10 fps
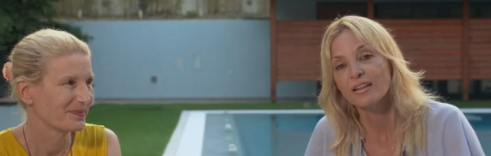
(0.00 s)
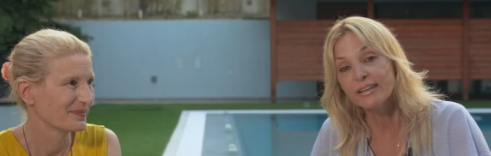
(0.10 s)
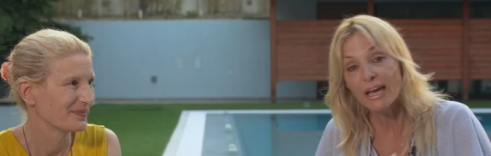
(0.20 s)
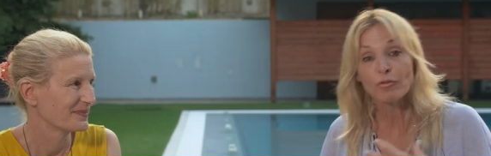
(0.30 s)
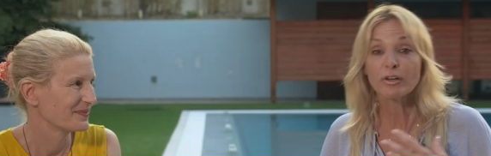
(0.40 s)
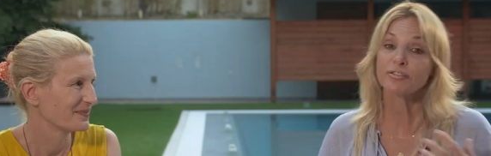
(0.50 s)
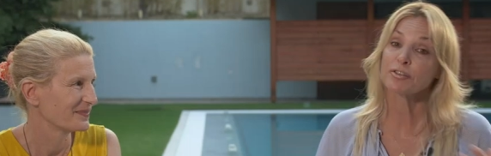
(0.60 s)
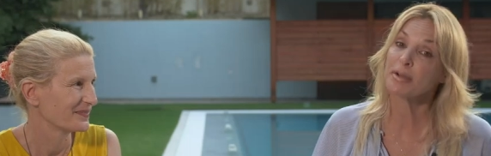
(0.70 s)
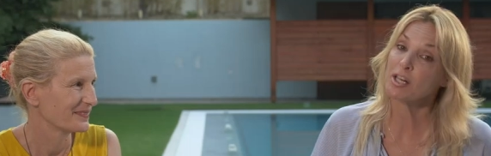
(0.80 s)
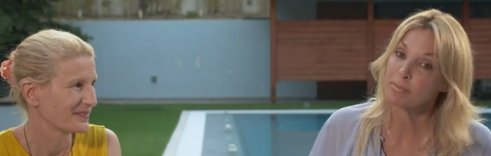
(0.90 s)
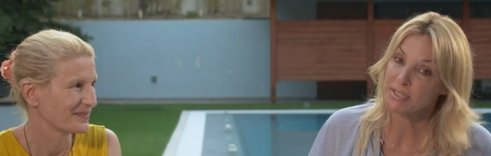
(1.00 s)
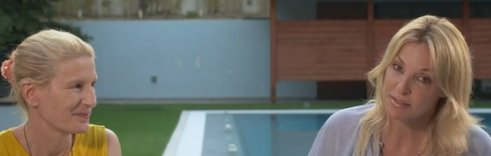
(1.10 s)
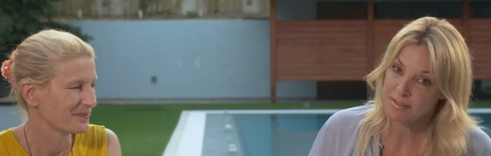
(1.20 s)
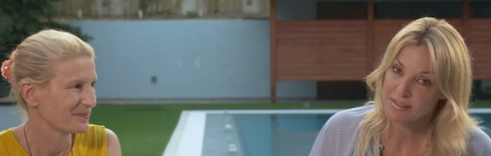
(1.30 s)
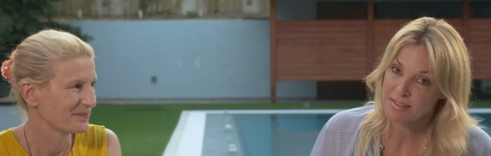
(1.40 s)
Speaker 1: get rid of some
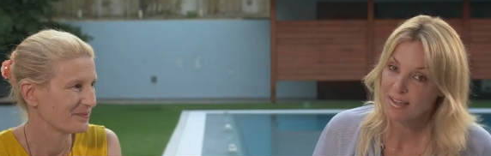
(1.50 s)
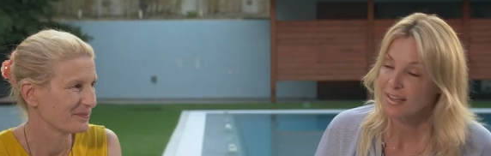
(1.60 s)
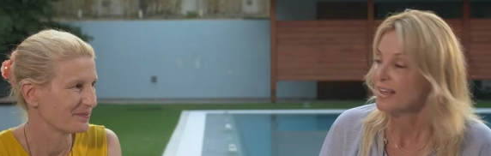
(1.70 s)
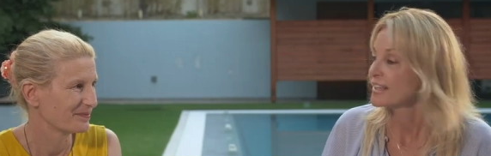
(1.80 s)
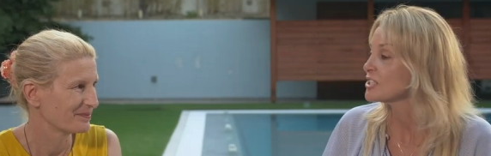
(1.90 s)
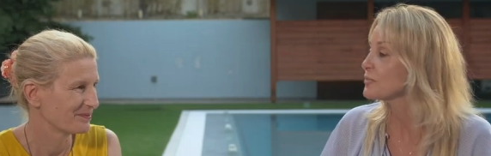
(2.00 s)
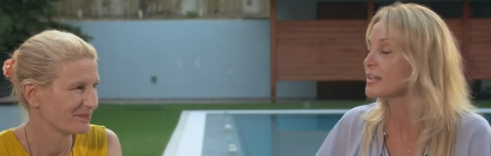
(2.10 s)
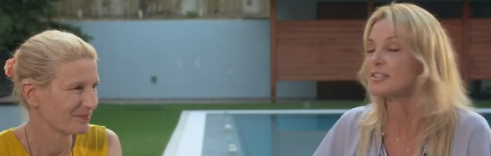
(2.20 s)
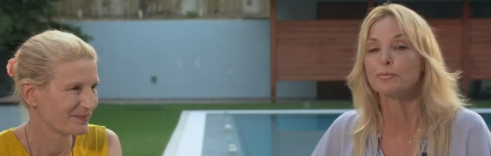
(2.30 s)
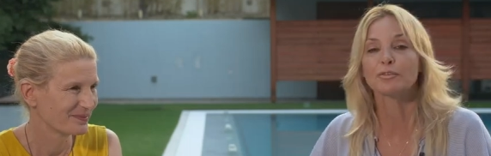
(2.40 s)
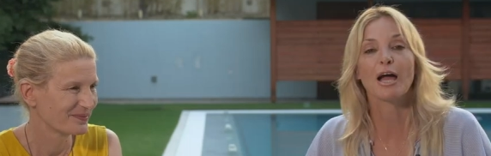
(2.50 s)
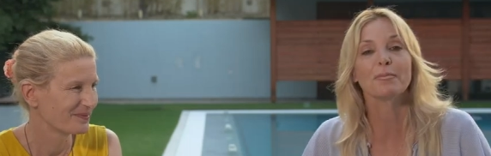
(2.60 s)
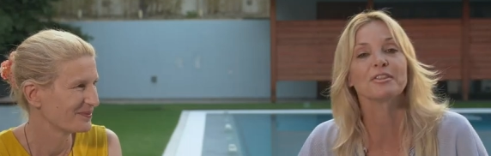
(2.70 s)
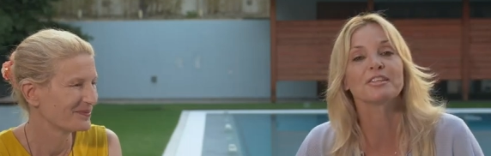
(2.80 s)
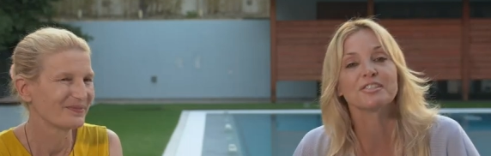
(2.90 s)
ailments, spend some time
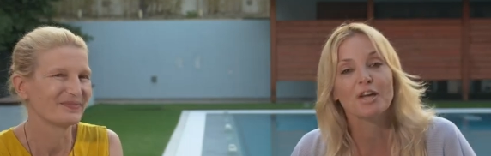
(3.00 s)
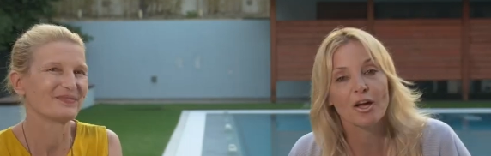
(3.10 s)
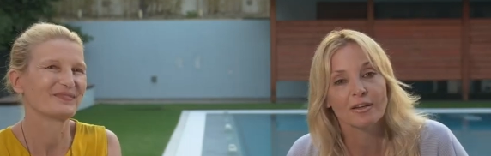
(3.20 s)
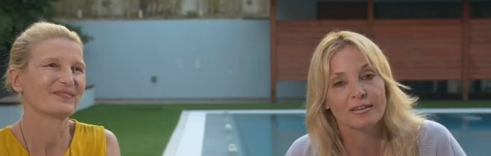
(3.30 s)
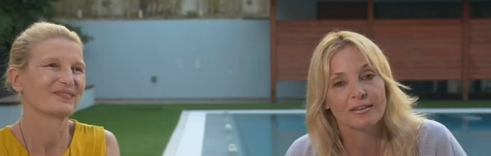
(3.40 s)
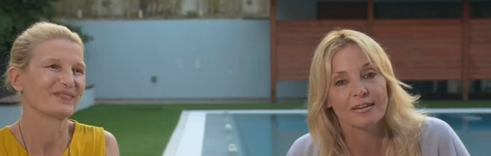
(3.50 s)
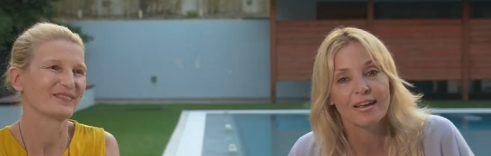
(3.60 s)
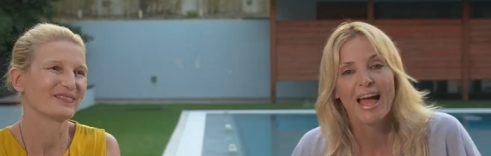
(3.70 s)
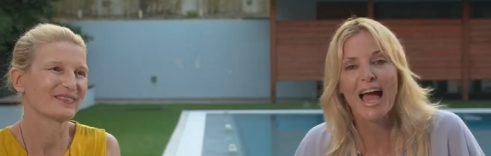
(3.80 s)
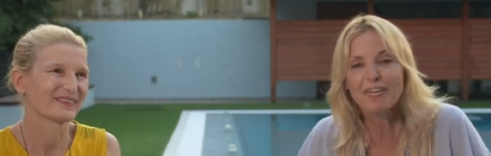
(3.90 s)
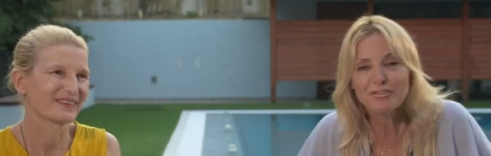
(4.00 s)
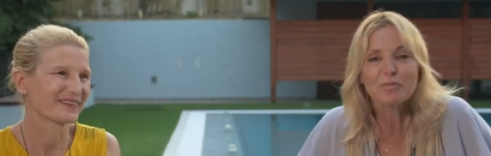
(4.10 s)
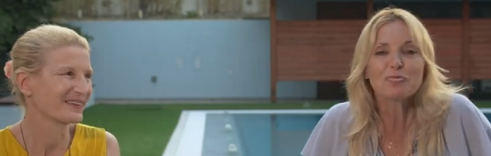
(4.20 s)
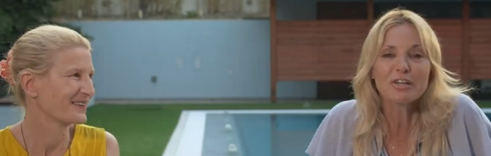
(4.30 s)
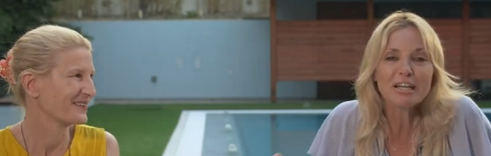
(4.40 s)
in the sun, have some
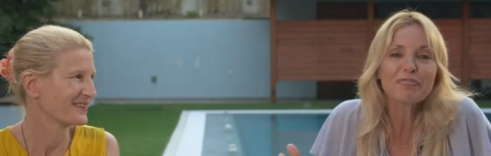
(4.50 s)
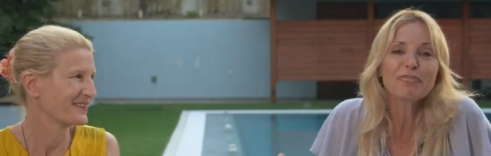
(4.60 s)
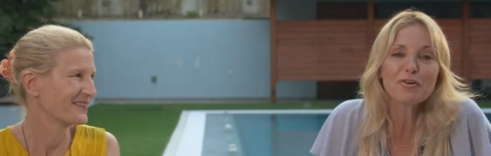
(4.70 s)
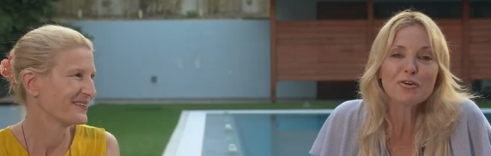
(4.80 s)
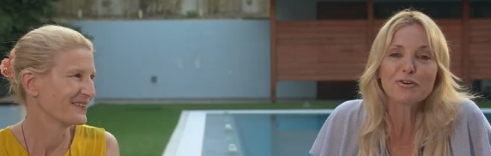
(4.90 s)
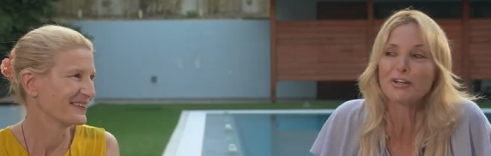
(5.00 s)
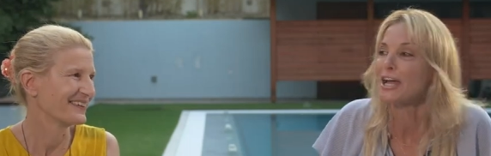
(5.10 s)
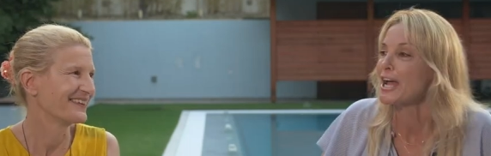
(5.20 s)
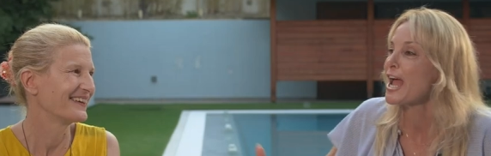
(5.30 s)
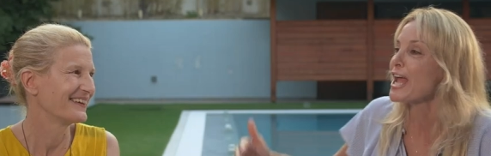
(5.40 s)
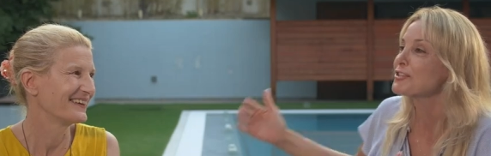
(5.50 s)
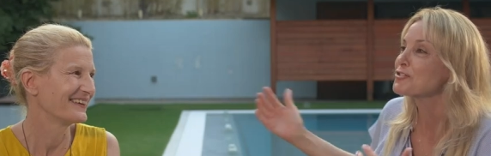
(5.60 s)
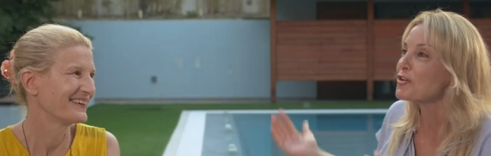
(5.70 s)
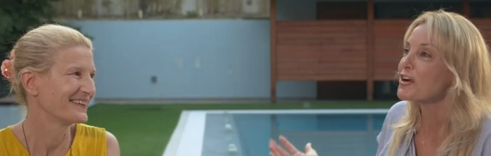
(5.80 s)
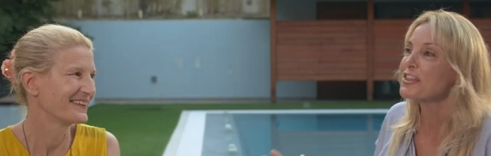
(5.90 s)
Greek food,
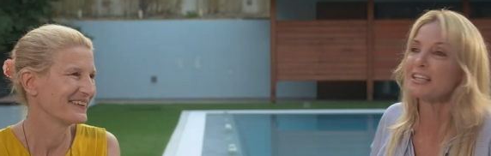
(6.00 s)
enjoy the